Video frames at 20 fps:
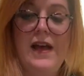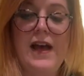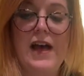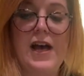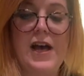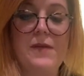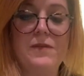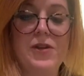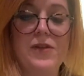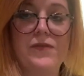
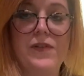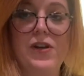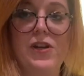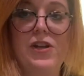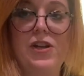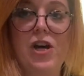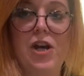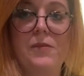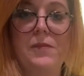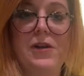They're very
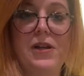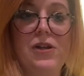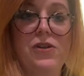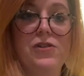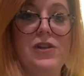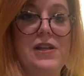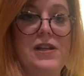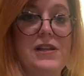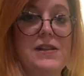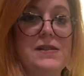common
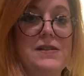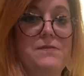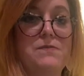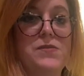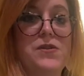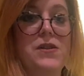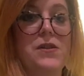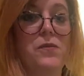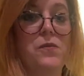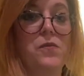ingredients.
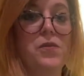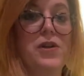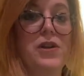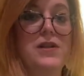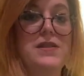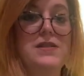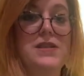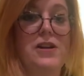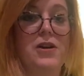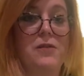So we're going
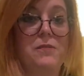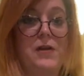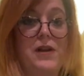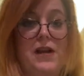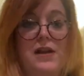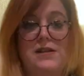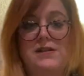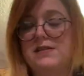to set our bananas